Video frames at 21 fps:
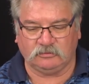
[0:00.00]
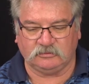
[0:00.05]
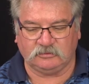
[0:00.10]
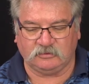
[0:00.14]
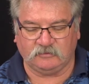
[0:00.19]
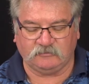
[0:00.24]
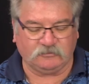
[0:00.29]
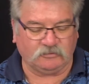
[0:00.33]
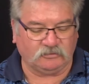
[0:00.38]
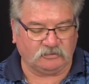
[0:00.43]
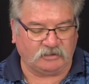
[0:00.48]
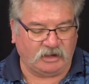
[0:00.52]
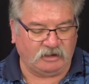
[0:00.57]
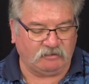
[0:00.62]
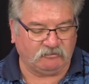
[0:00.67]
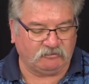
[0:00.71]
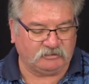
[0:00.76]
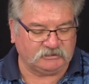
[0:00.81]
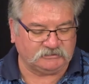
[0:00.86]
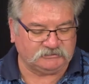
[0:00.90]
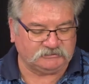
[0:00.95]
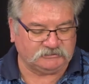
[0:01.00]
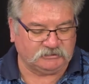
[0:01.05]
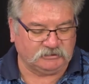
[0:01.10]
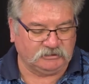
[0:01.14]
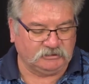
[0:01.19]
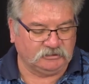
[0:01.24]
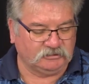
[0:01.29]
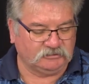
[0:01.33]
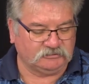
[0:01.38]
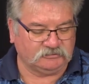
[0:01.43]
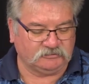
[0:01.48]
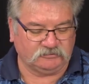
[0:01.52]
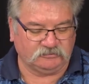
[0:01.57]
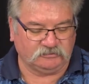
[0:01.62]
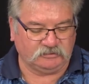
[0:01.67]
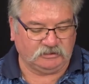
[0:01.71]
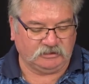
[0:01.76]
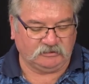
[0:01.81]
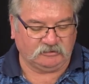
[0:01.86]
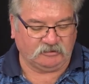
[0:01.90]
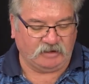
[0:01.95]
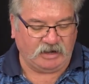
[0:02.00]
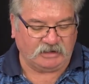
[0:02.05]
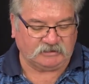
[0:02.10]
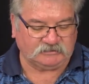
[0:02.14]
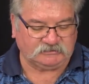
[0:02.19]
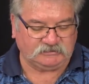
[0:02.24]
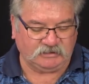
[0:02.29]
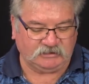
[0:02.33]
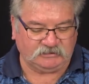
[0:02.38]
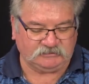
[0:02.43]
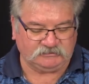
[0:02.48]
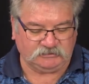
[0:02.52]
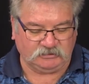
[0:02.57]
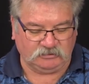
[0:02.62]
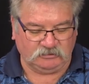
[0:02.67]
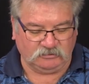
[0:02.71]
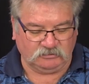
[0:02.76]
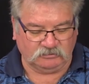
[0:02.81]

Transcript: difficult areas to either access